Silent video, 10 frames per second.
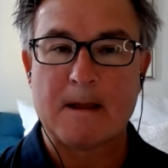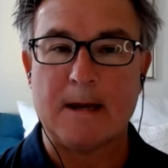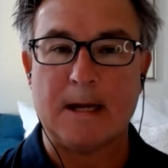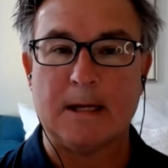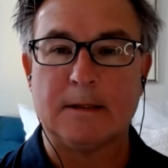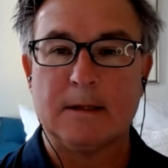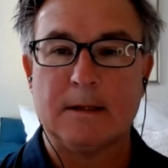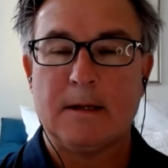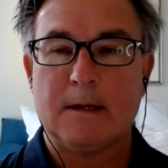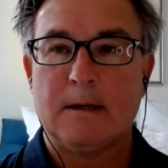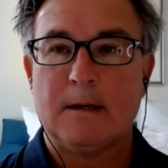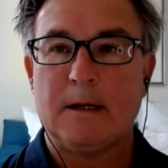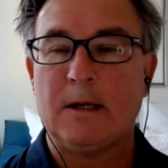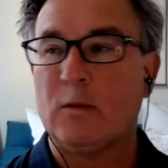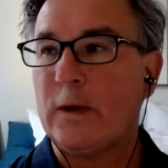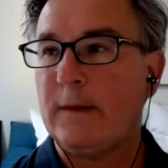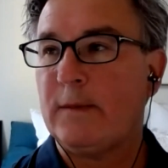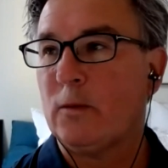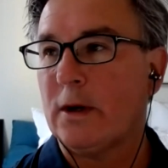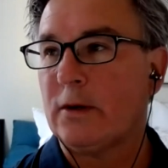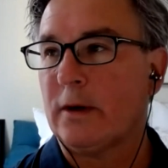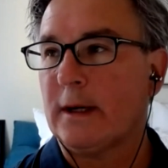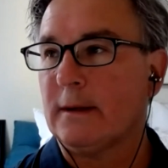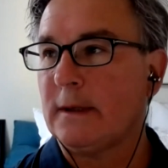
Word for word: And we've been wondering,